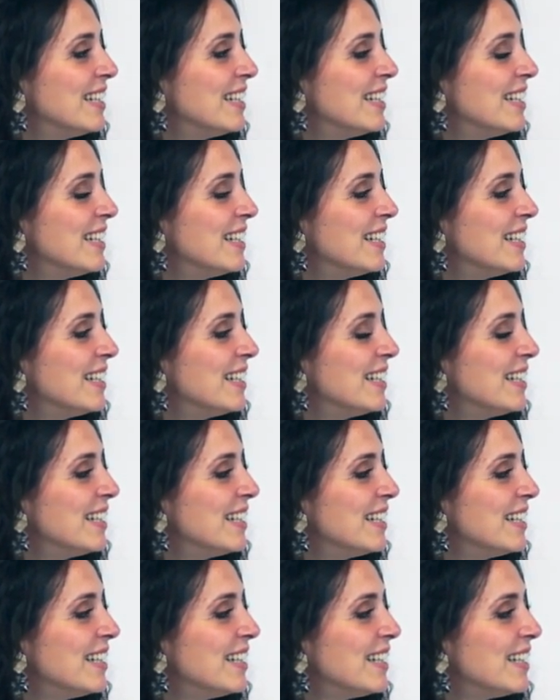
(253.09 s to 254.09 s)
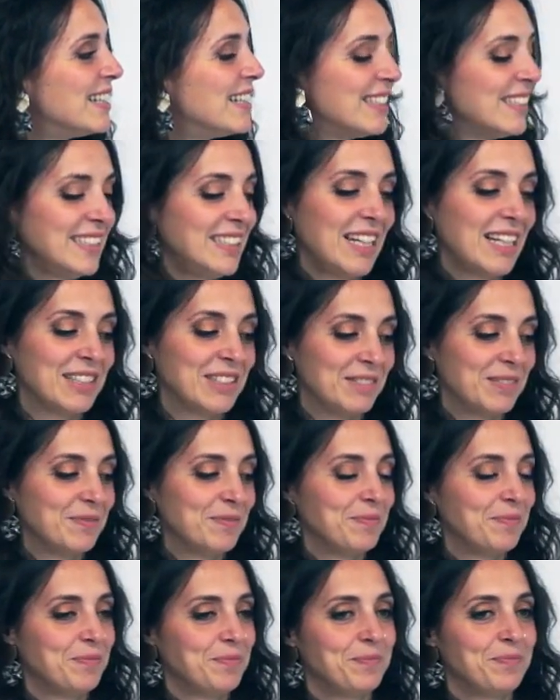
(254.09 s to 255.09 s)

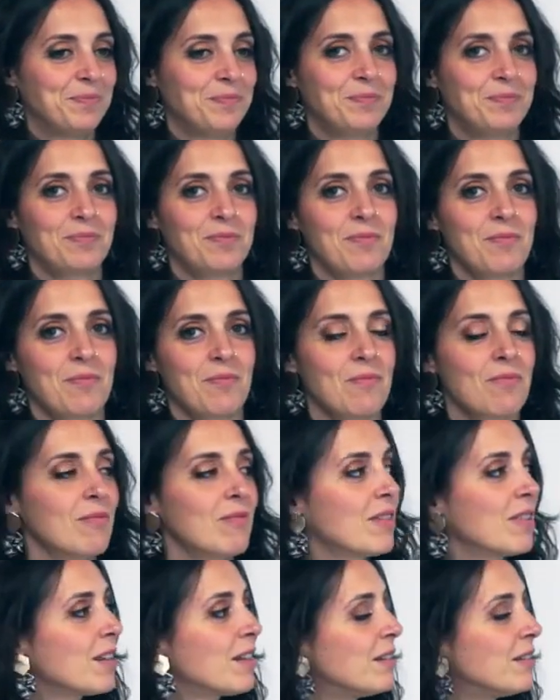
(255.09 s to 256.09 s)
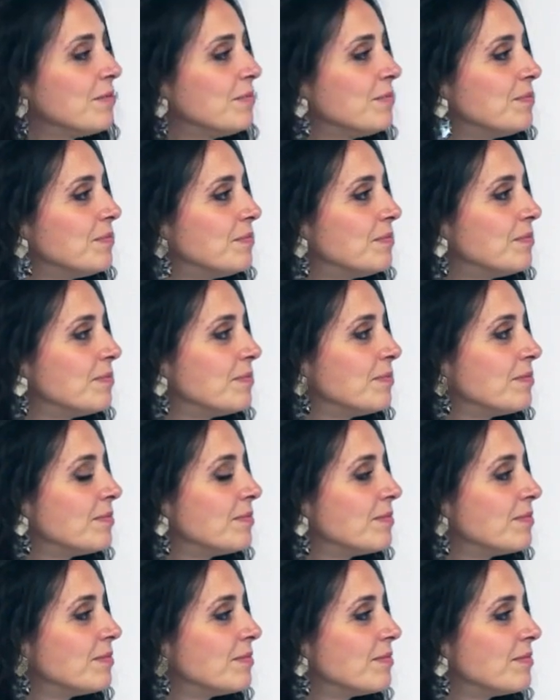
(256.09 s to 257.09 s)

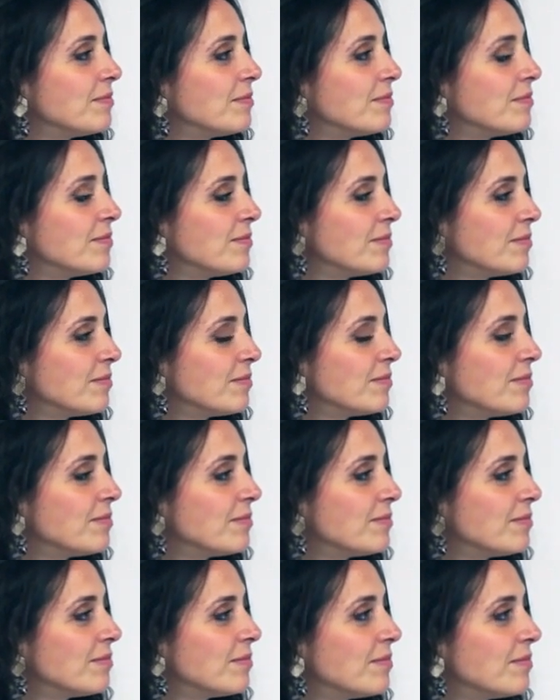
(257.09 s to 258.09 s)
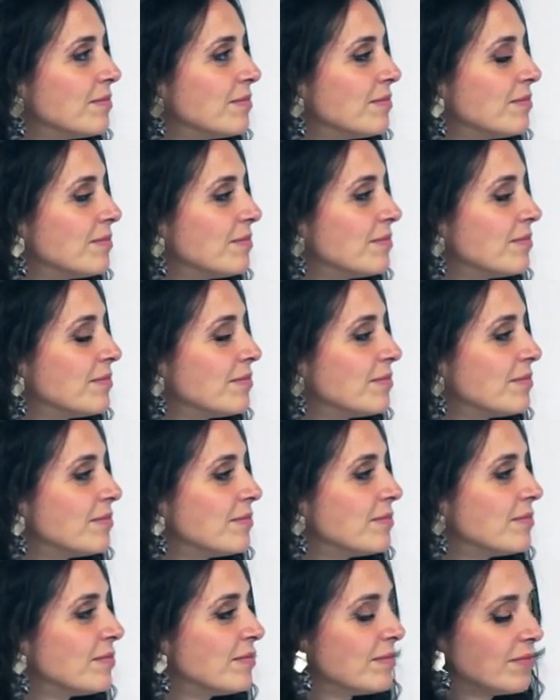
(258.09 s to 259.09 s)

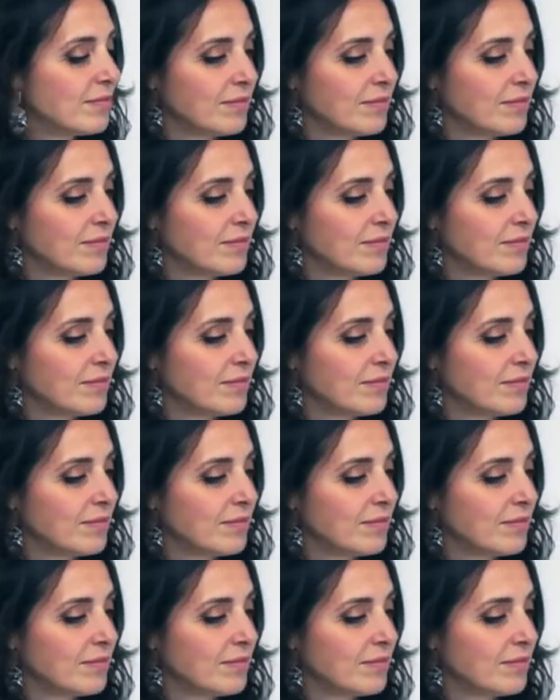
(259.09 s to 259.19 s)
(not speaking)